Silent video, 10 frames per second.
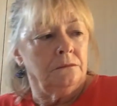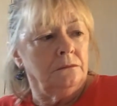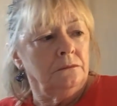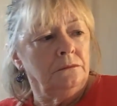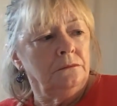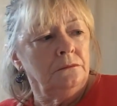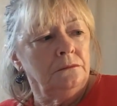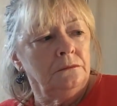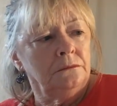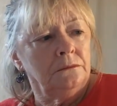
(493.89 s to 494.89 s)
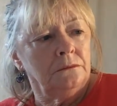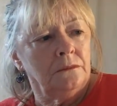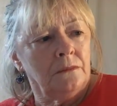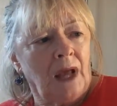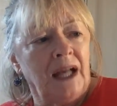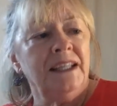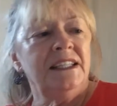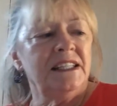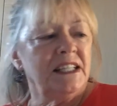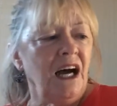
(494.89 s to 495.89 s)
And he
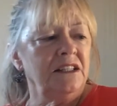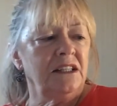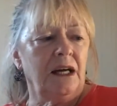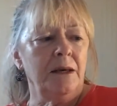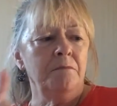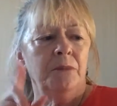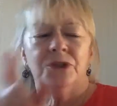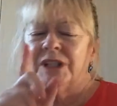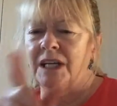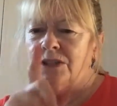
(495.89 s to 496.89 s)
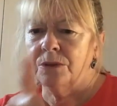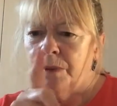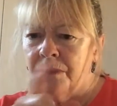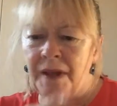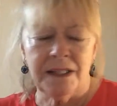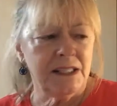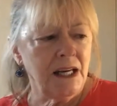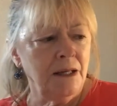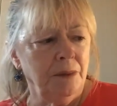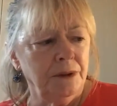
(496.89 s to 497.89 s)
decided that he must get up on that
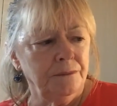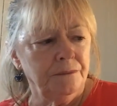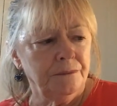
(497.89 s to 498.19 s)
table.